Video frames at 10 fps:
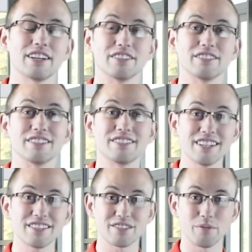because the
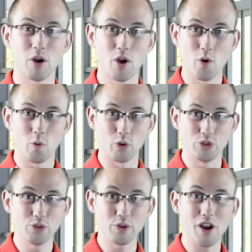system will
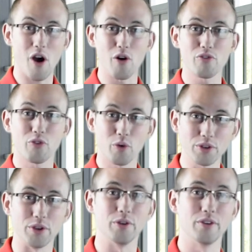do it all for
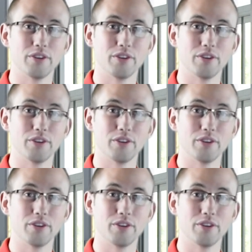you.